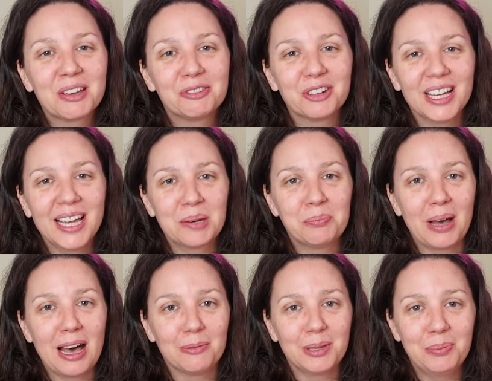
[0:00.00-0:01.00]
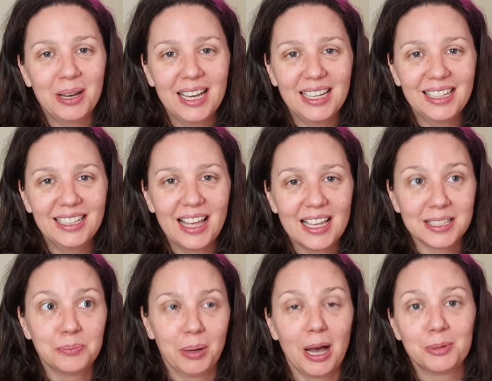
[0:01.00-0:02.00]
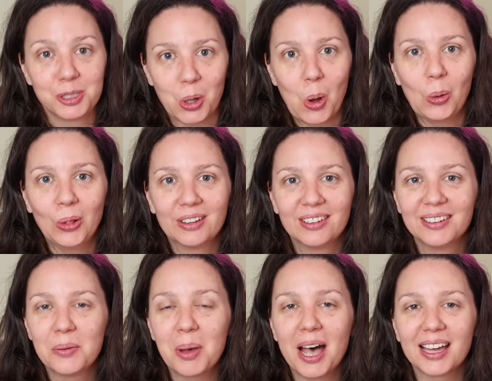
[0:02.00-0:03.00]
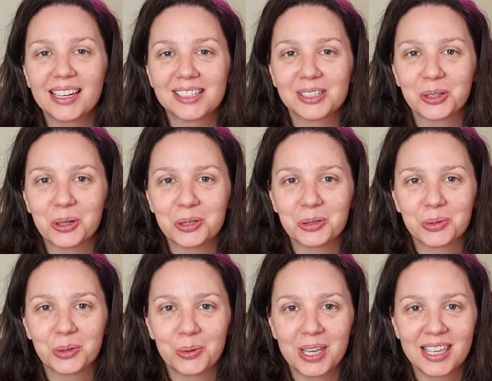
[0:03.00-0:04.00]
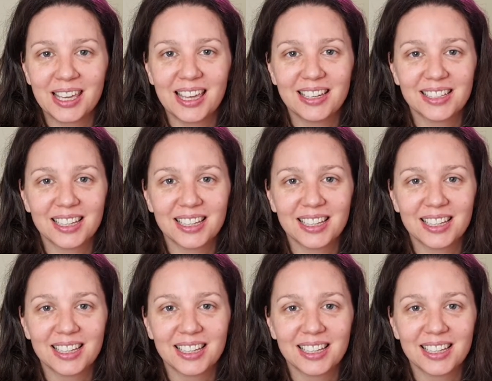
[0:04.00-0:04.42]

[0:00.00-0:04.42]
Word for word: Frey had a Barbie party, as in Barbie doll party to go to on the weekend,